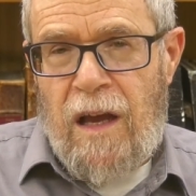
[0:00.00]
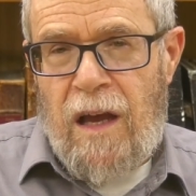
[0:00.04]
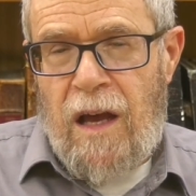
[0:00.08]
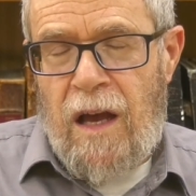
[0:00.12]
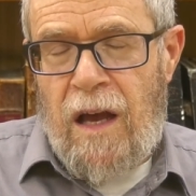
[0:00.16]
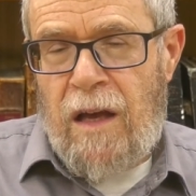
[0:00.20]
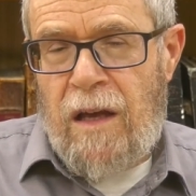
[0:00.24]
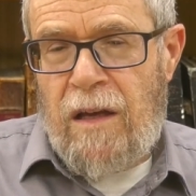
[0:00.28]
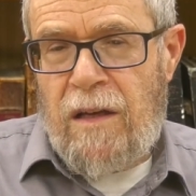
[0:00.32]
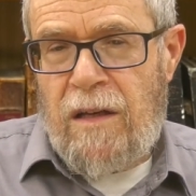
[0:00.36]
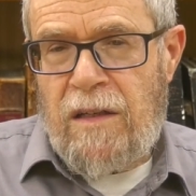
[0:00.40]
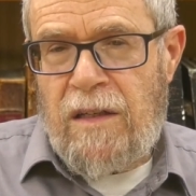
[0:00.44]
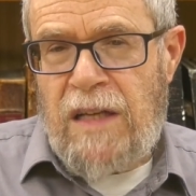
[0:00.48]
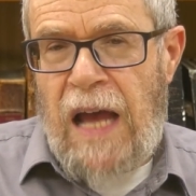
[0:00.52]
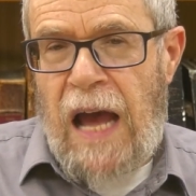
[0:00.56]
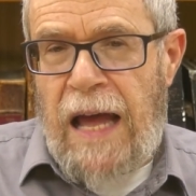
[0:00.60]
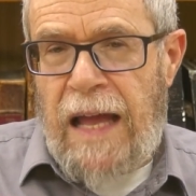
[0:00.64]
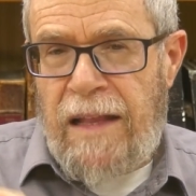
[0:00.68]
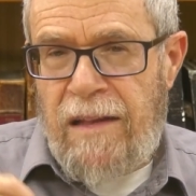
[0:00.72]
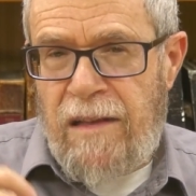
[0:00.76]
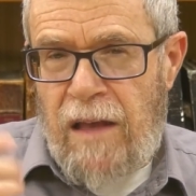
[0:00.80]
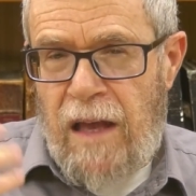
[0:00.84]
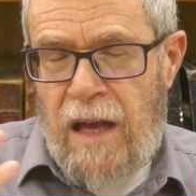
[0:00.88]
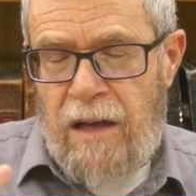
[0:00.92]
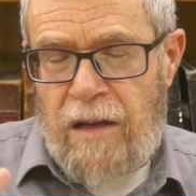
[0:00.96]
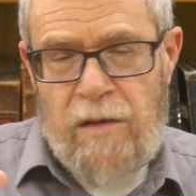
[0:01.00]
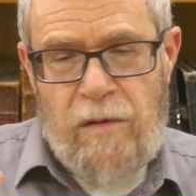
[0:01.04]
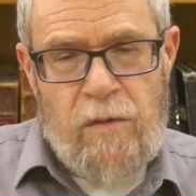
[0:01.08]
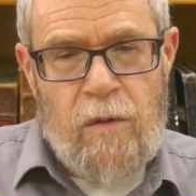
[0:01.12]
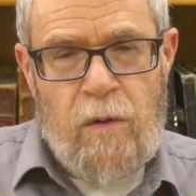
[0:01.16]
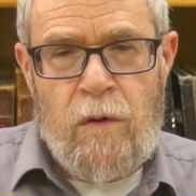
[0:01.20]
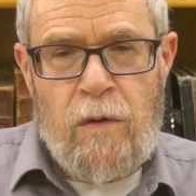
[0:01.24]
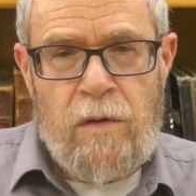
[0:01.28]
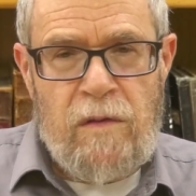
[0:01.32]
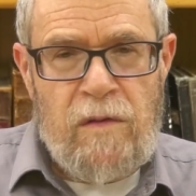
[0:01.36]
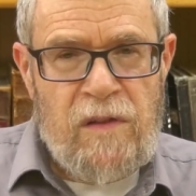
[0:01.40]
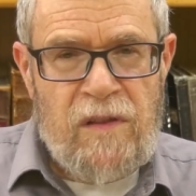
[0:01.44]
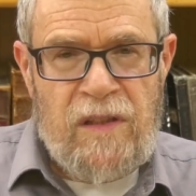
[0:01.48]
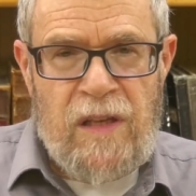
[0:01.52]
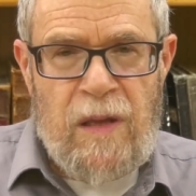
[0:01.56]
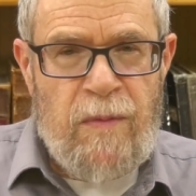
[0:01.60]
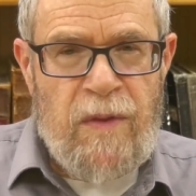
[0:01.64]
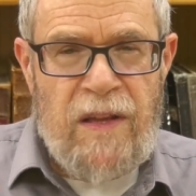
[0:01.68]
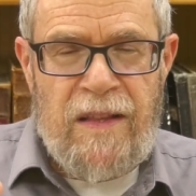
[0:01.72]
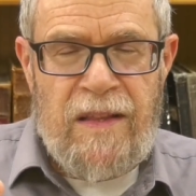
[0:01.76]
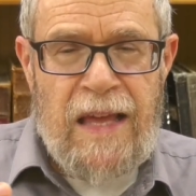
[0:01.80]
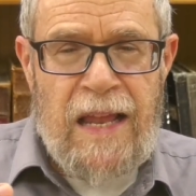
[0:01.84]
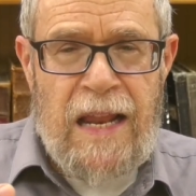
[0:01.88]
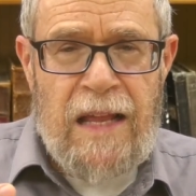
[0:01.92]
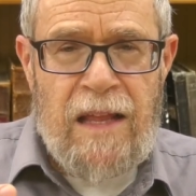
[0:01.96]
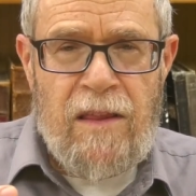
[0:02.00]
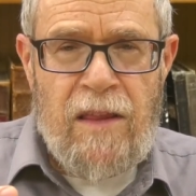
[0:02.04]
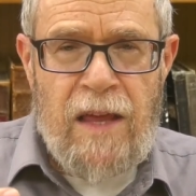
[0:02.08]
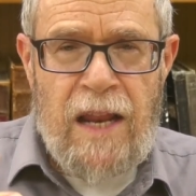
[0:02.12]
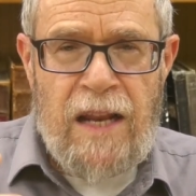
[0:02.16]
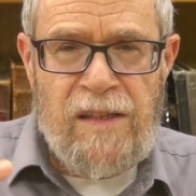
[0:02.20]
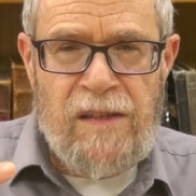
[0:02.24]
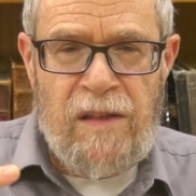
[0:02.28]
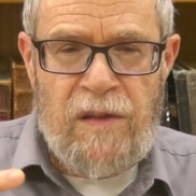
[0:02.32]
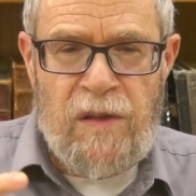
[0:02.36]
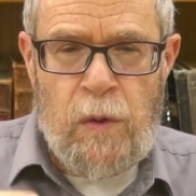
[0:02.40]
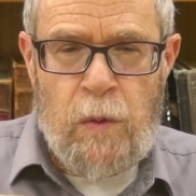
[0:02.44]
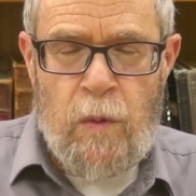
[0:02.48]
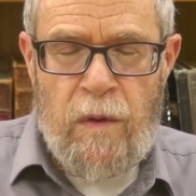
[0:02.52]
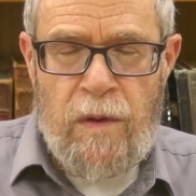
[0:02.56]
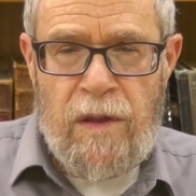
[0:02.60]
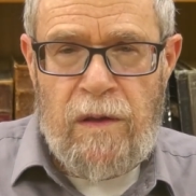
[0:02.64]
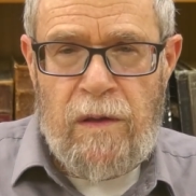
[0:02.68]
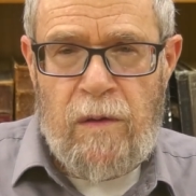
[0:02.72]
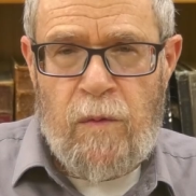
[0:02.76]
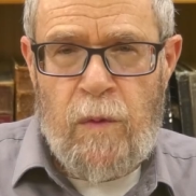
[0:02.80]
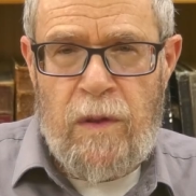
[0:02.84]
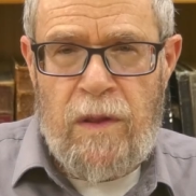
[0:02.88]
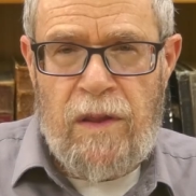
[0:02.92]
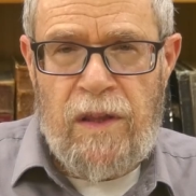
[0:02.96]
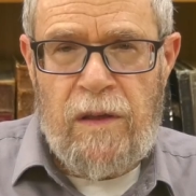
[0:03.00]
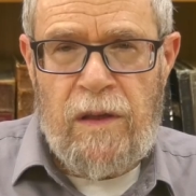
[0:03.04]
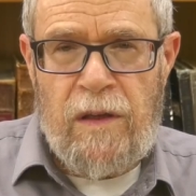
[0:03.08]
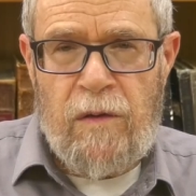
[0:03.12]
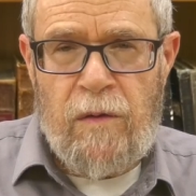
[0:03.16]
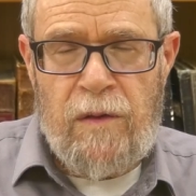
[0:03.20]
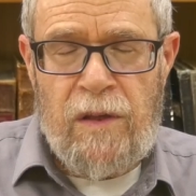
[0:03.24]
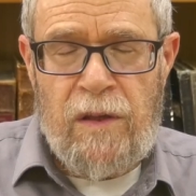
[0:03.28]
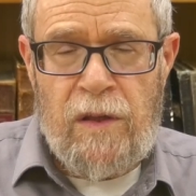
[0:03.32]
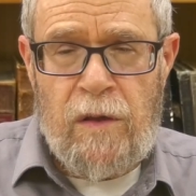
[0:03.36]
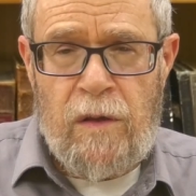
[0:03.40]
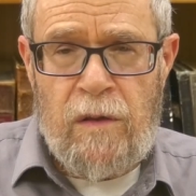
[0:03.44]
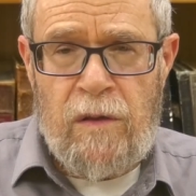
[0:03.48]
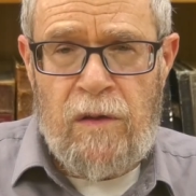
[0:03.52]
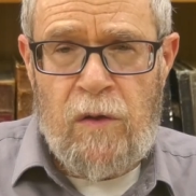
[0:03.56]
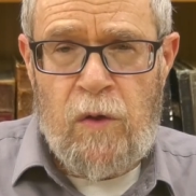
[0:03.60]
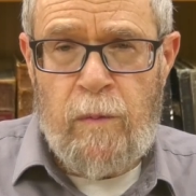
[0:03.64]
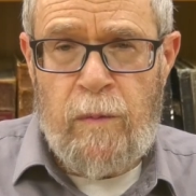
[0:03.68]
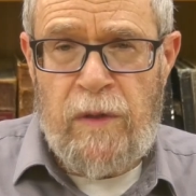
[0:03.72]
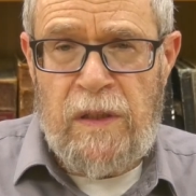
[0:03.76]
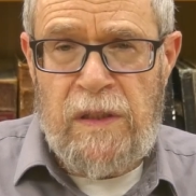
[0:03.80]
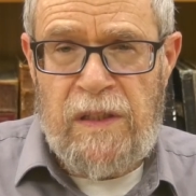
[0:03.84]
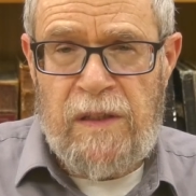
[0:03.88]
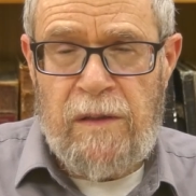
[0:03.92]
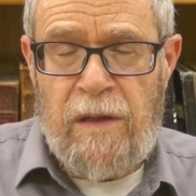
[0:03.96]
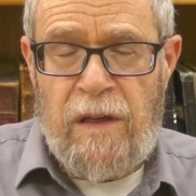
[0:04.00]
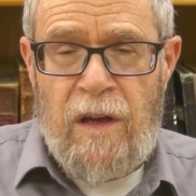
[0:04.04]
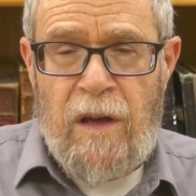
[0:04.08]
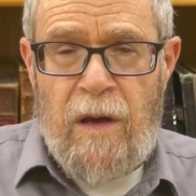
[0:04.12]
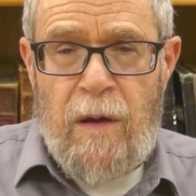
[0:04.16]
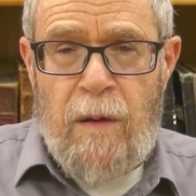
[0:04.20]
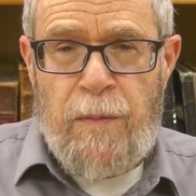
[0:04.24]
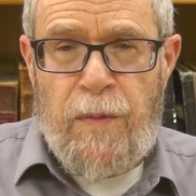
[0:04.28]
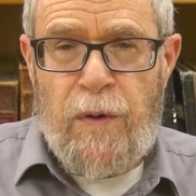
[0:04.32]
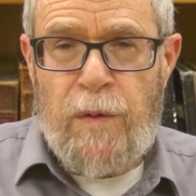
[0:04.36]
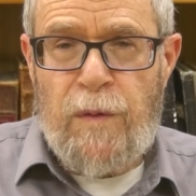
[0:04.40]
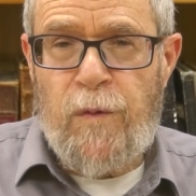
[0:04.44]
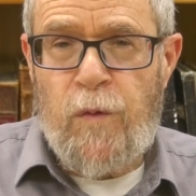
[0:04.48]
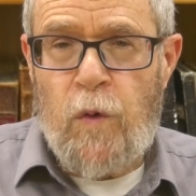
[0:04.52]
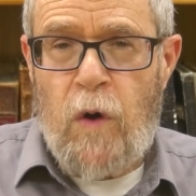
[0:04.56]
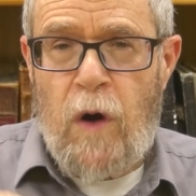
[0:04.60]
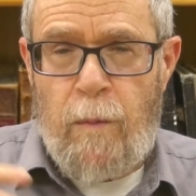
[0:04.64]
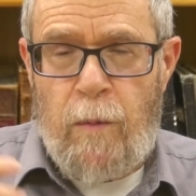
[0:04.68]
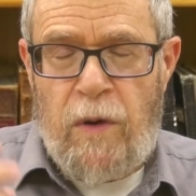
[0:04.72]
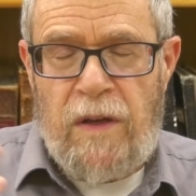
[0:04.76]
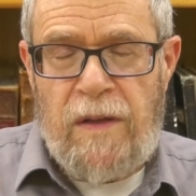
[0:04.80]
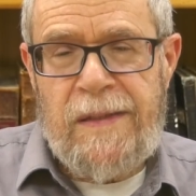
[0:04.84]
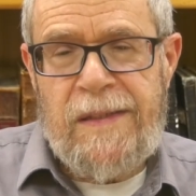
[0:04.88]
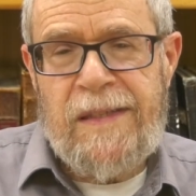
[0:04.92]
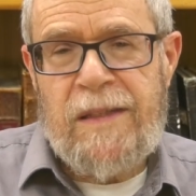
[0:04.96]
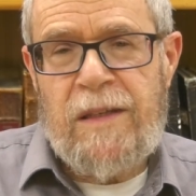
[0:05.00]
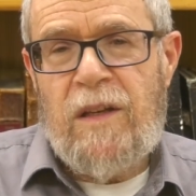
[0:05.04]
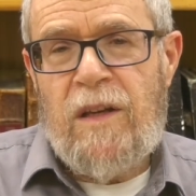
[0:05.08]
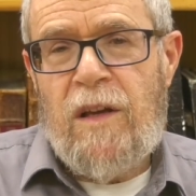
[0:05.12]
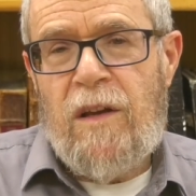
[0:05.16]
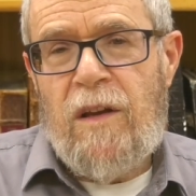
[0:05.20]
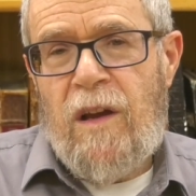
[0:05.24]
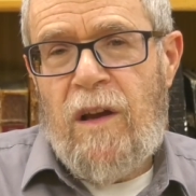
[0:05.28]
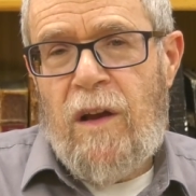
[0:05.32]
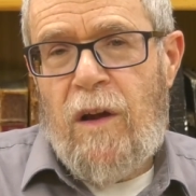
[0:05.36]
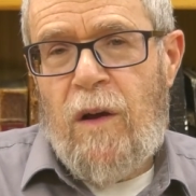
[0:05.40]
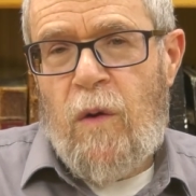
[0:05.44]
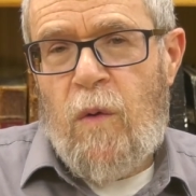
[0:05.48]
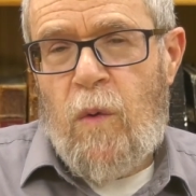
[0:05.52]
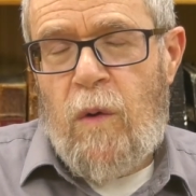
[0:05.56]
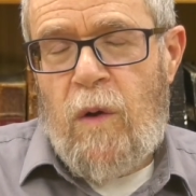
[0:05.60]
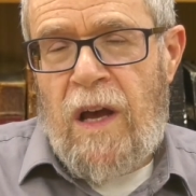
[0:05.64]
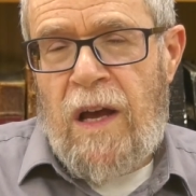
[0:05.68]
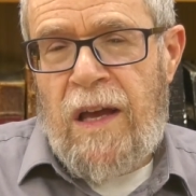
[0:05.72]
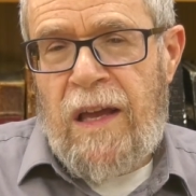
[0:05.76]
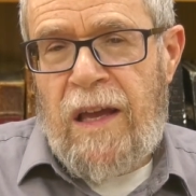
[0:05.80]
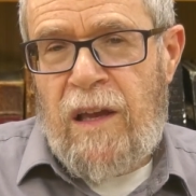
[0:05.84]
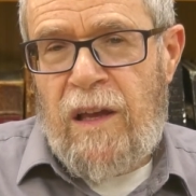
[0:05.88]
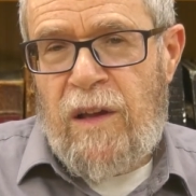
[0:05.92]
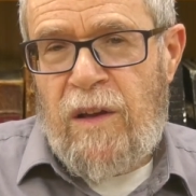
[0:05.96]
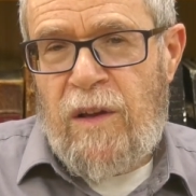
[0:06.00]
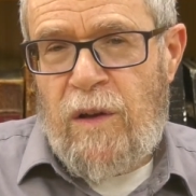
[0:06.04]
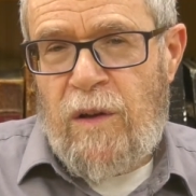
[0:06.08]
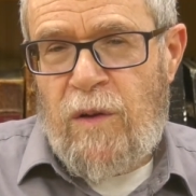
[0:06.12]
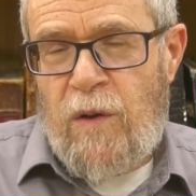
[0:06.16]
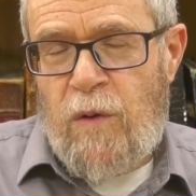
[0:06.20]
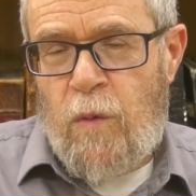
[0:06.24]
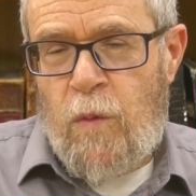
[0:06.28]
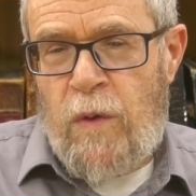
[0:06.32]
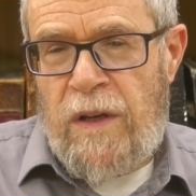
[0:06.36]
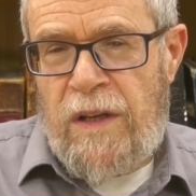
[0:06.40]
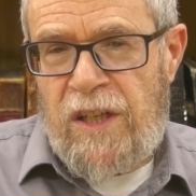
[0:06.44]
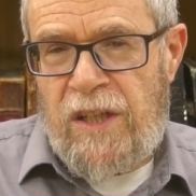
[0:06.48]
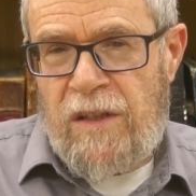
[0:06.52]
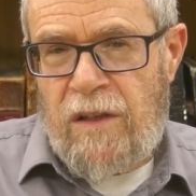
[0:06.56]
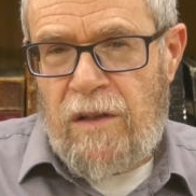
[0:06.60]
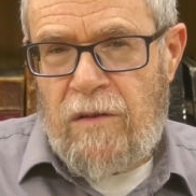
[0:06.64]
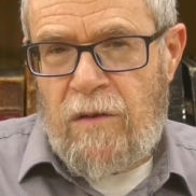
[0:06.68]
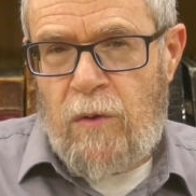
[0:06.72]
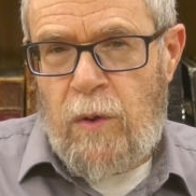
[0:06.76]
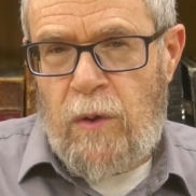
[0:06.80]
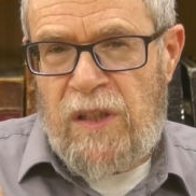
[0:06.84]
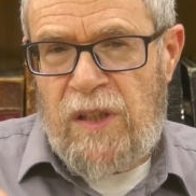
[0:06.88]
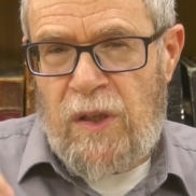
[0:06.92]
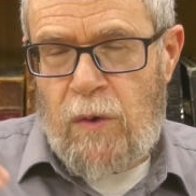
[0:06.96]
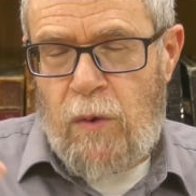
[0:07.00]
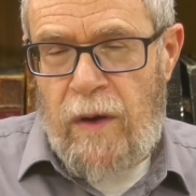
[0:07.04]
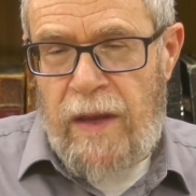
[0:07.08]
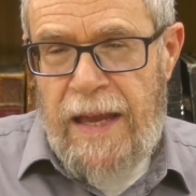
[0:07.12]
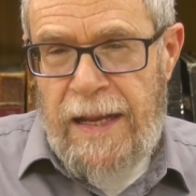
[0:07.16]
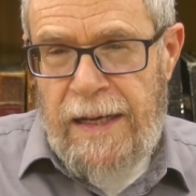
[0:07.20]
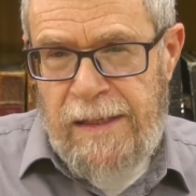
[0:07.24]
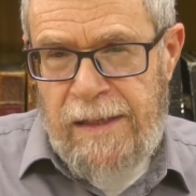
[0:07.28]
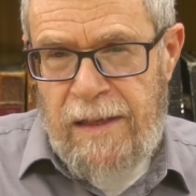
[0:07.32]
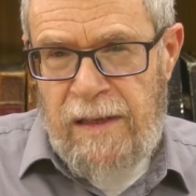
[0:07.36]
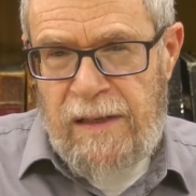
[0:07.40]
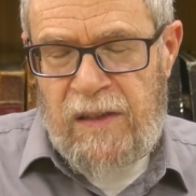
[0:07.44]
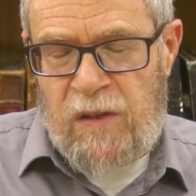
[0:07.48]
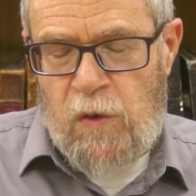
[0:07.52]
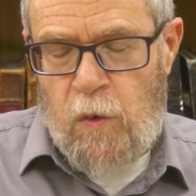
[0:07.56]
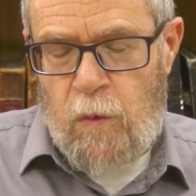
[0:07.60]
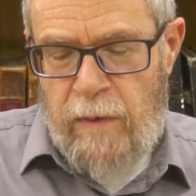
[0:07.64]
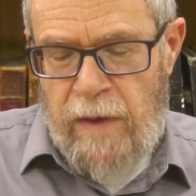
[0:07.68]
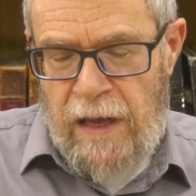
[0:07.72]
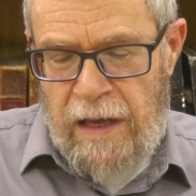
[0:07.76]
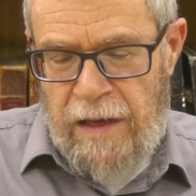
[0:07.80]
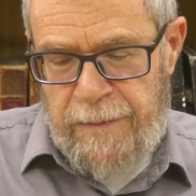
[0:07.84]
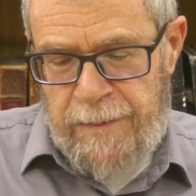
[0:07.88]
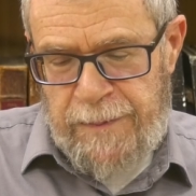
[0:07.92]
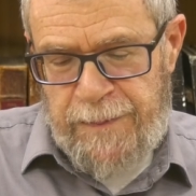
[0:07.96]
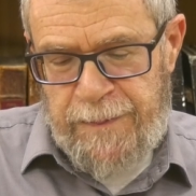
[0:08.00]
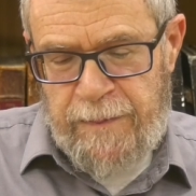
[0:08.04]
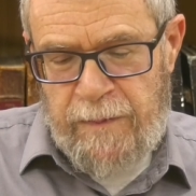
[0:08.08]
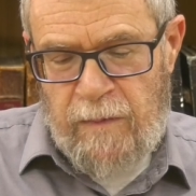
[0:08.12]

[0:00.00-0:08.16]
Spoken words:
conduct, or something that has to do with the human's performance, which creates this Tum'a.